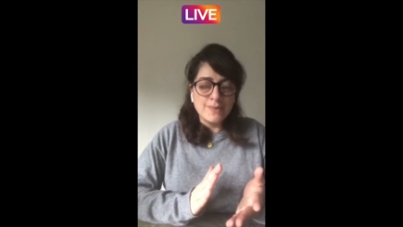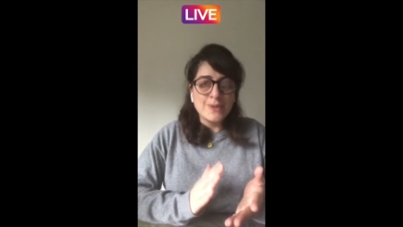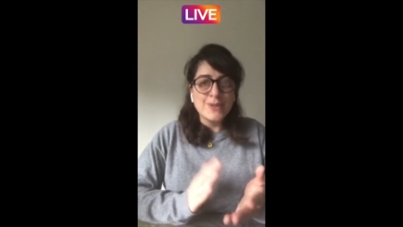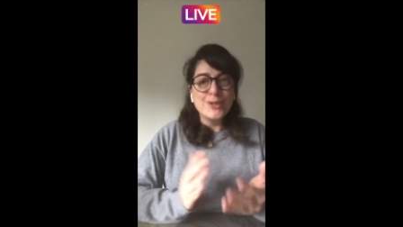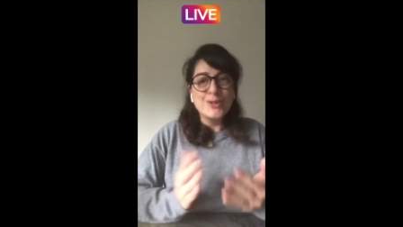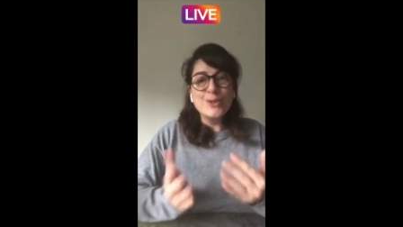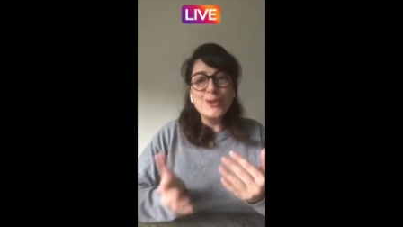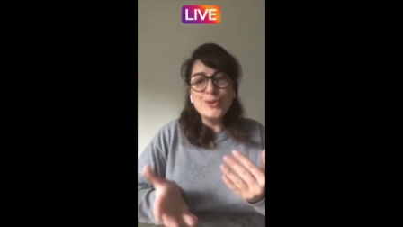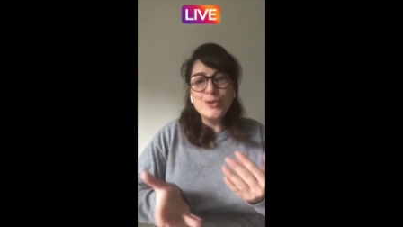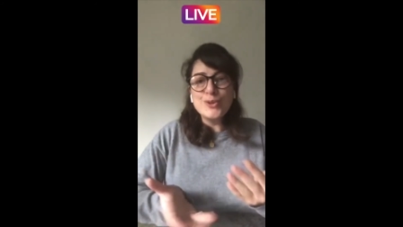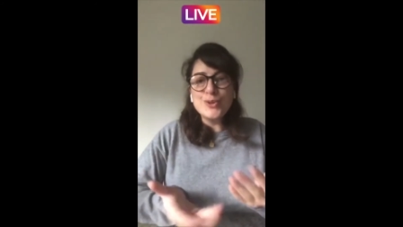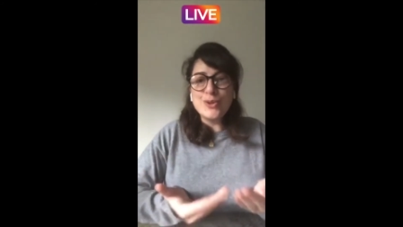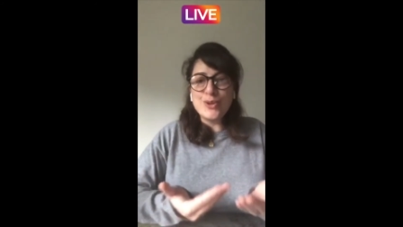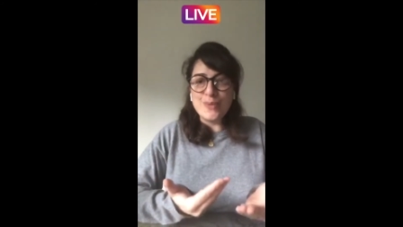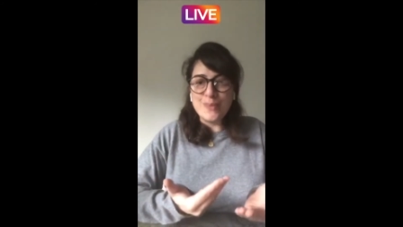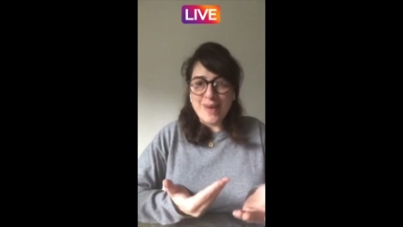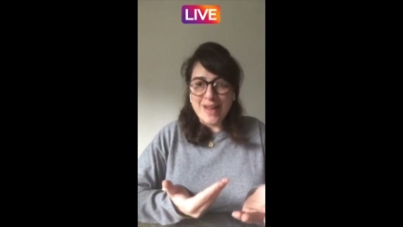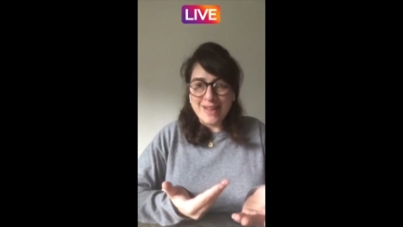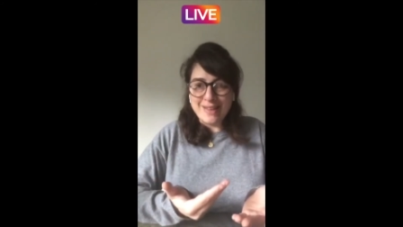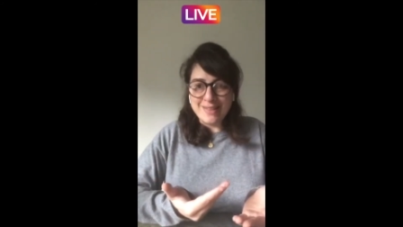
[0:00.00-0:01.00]
You do the
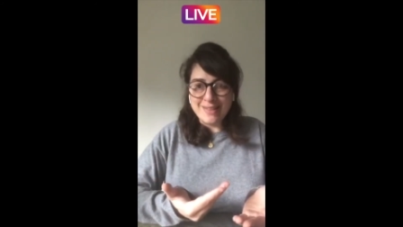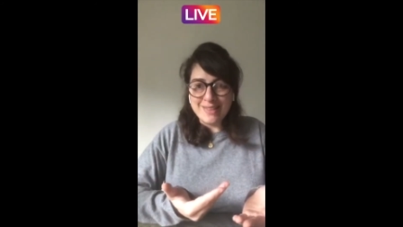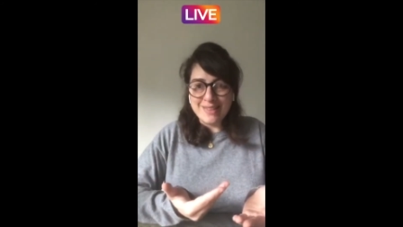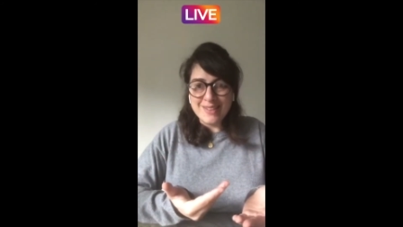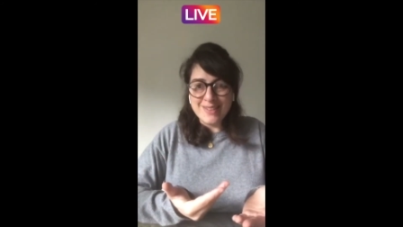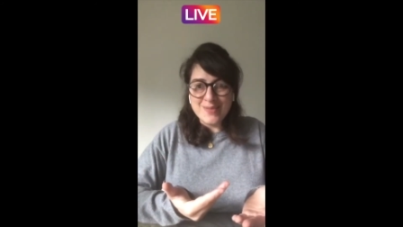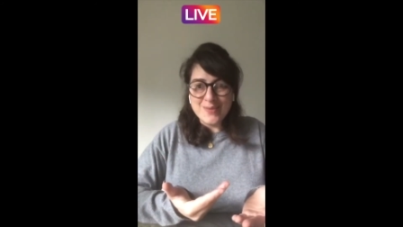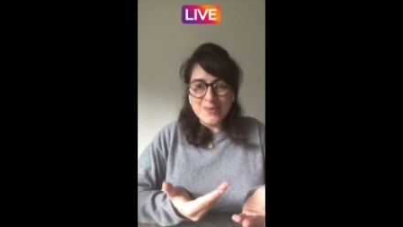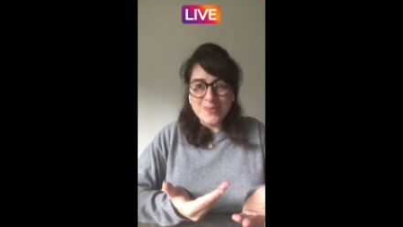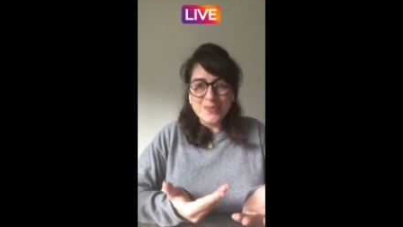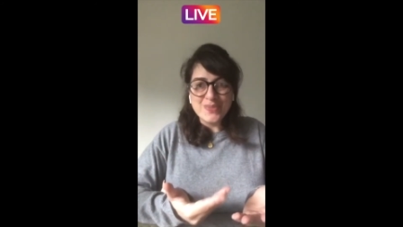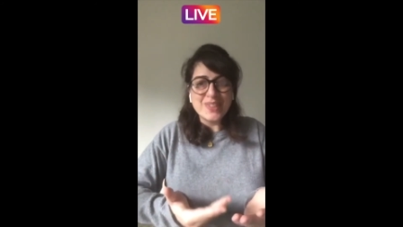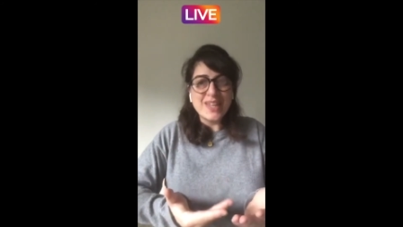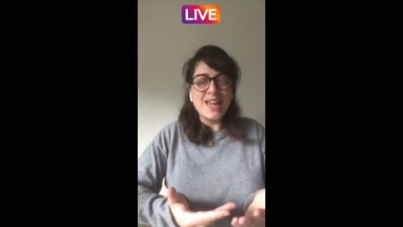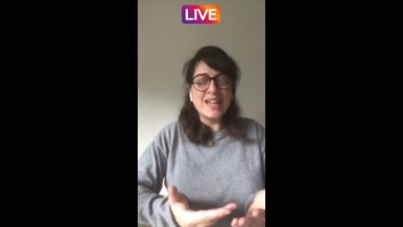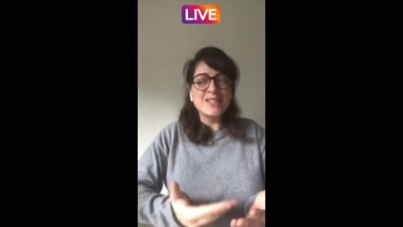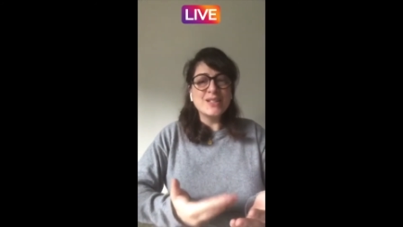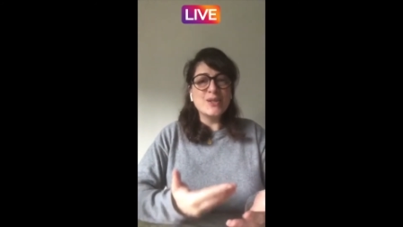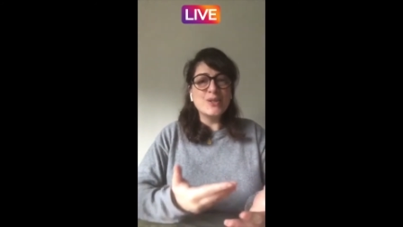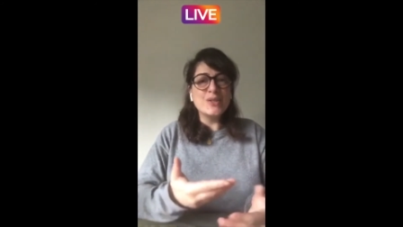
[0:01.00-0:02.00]
math
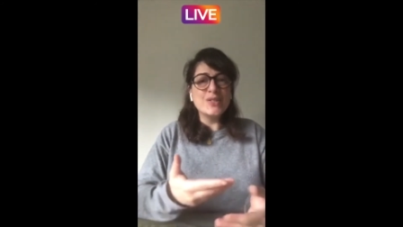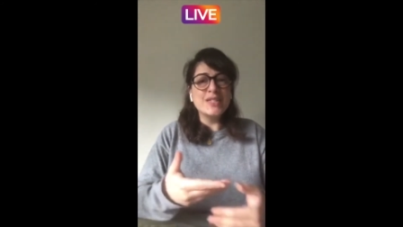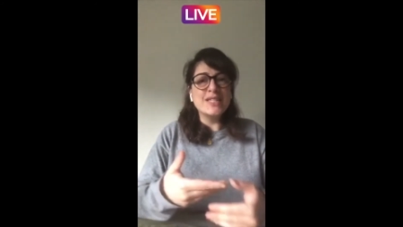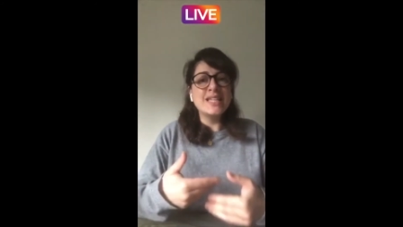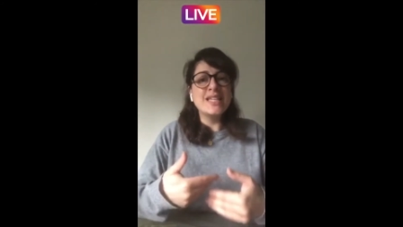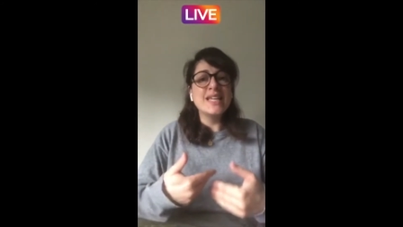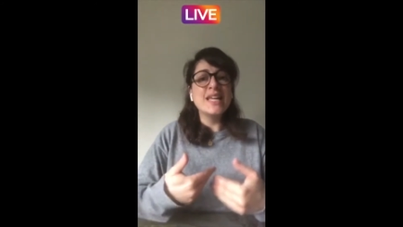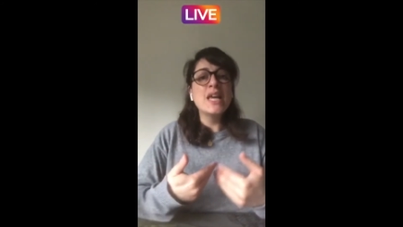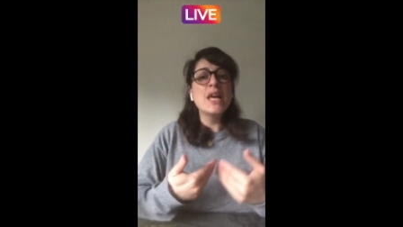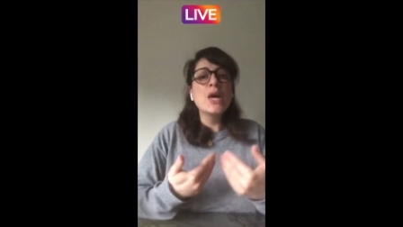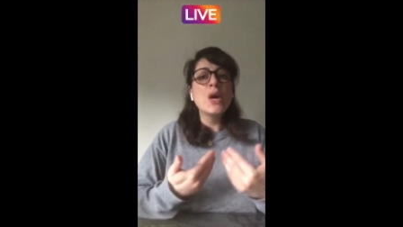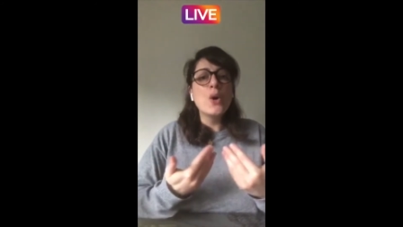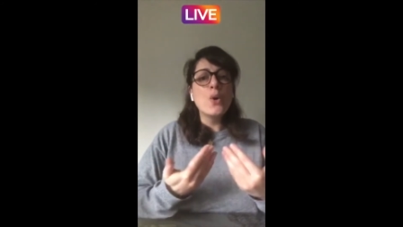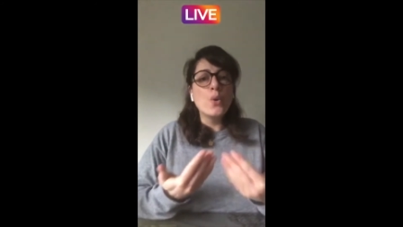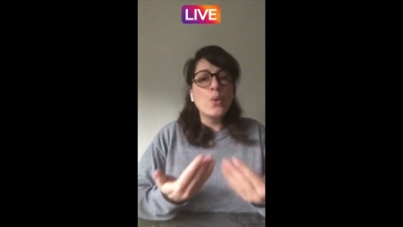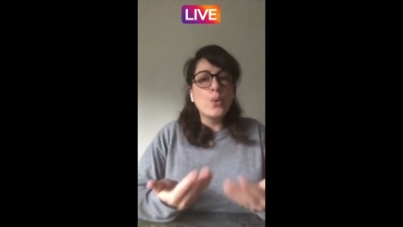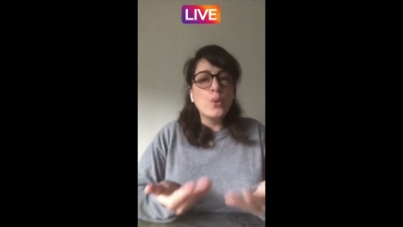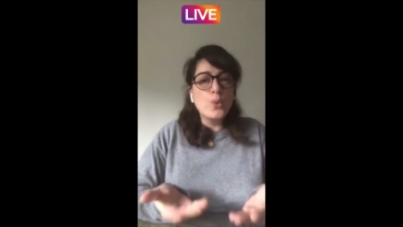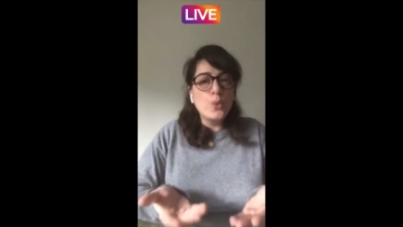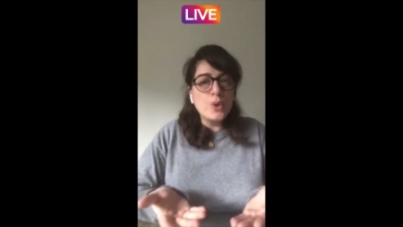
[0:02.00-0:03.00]
and you see
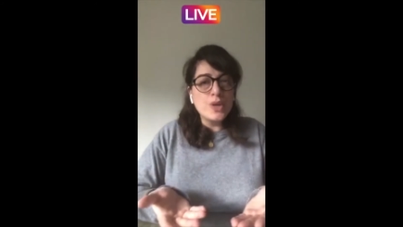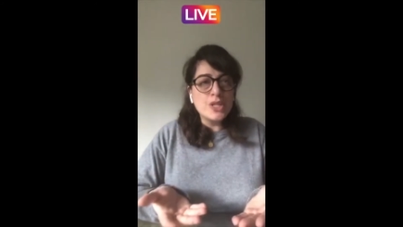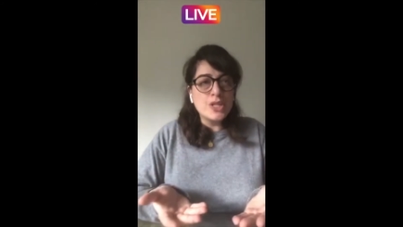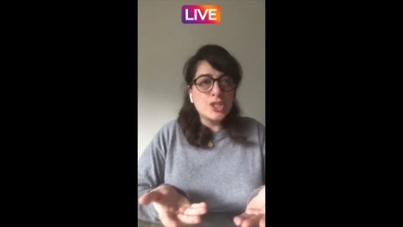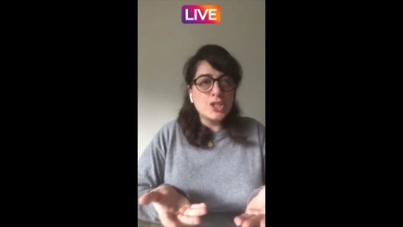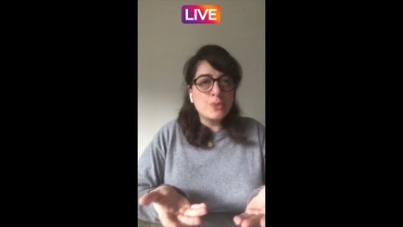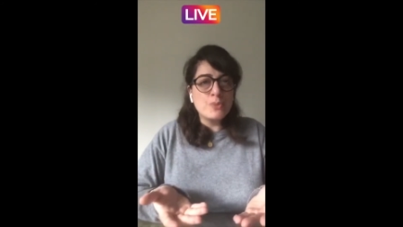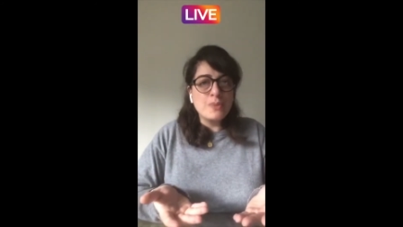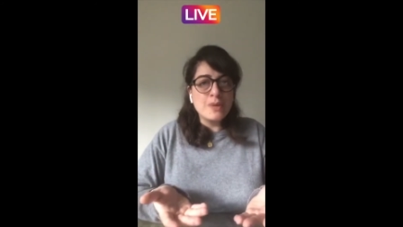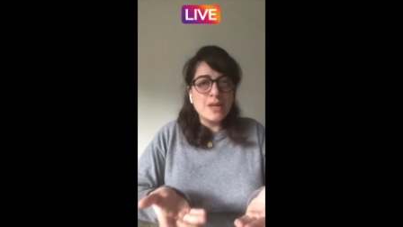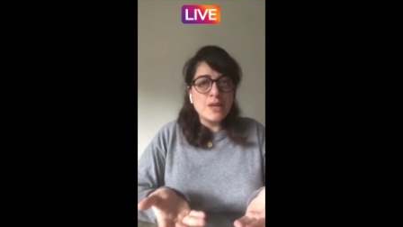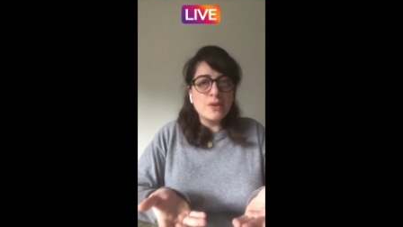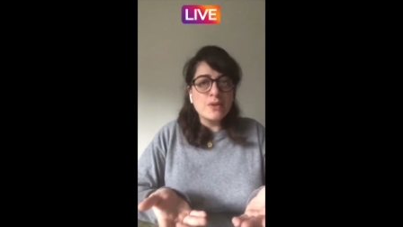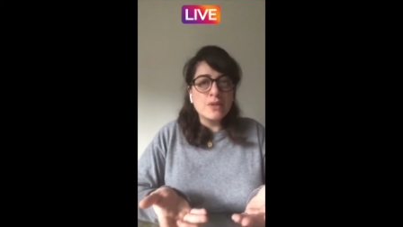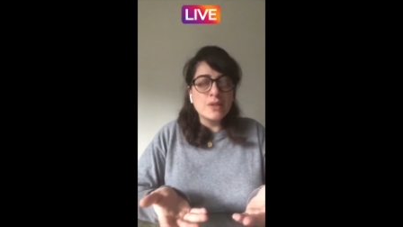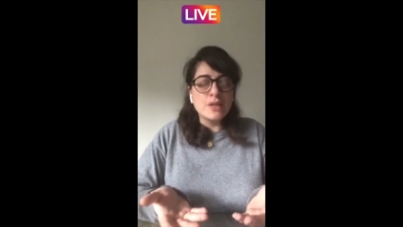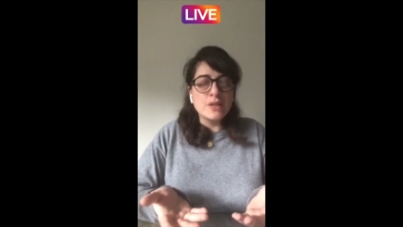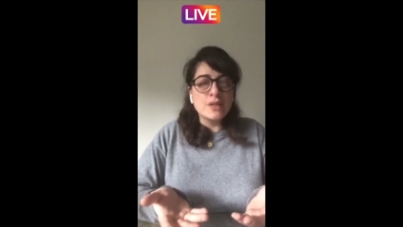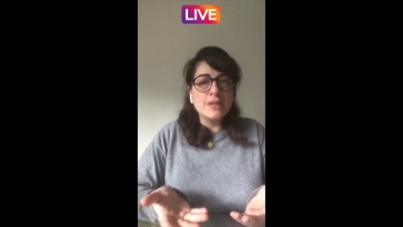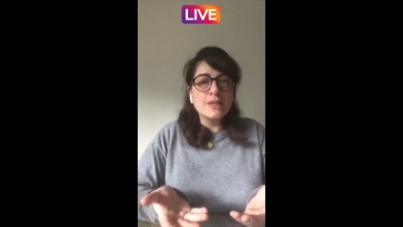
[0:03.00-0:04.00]
which
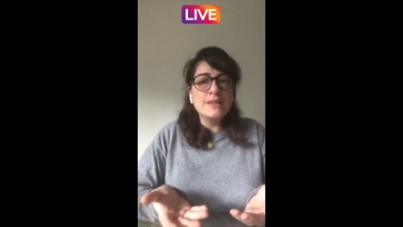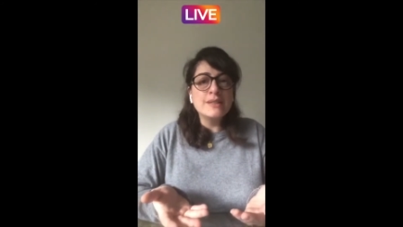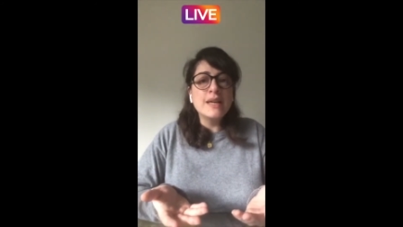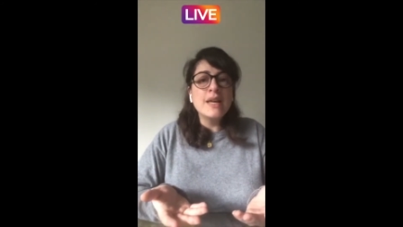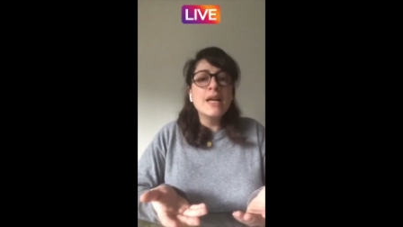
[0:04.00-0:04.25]
period